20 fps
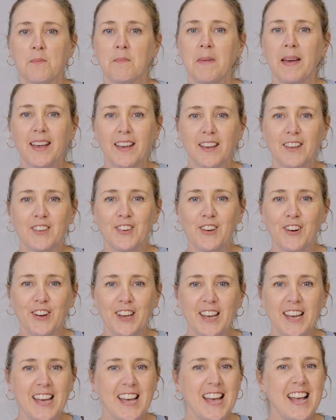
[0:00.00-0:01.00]
making
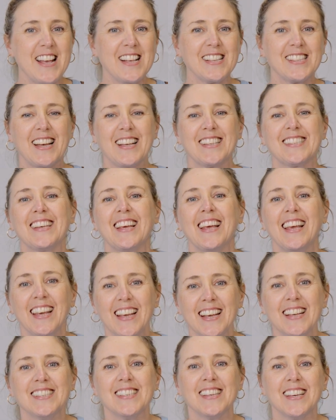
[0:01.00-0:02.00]
yogurt is as
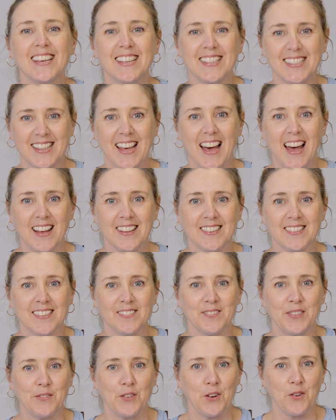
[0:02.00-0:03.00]
easy as that
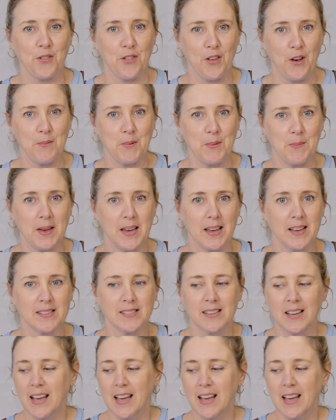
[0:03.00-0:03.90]
with your Thermomix.